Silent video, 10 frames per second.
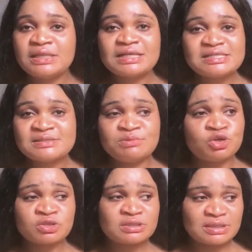that is
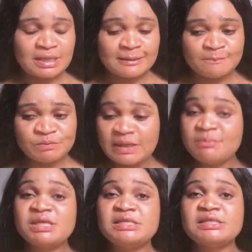because they
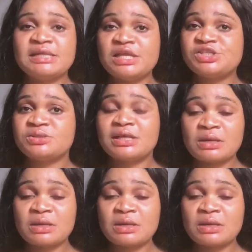made it in Nigeria.